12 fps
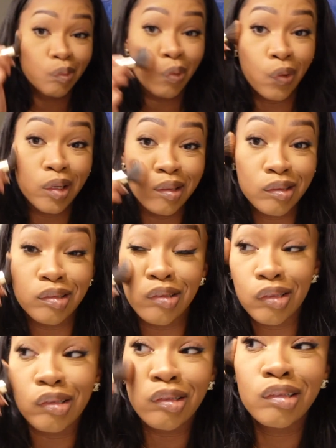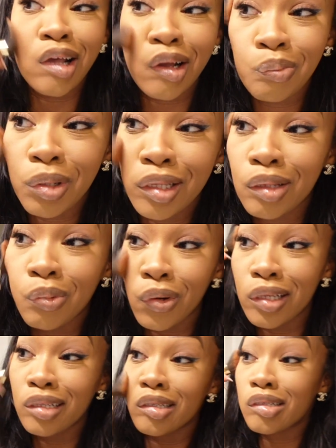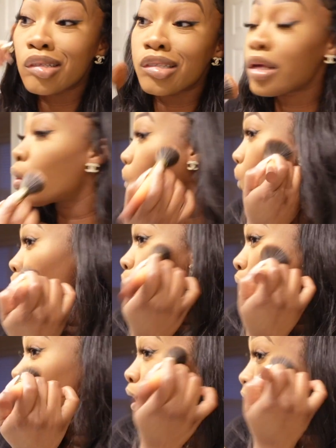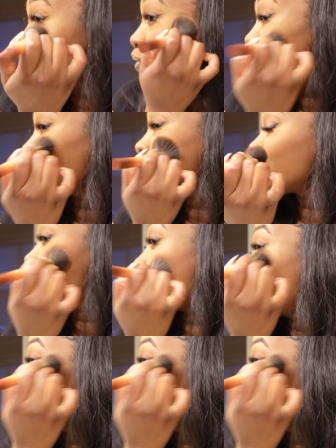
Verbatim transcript: pointless, sis. It's not completely pointless. So anyways, y'all,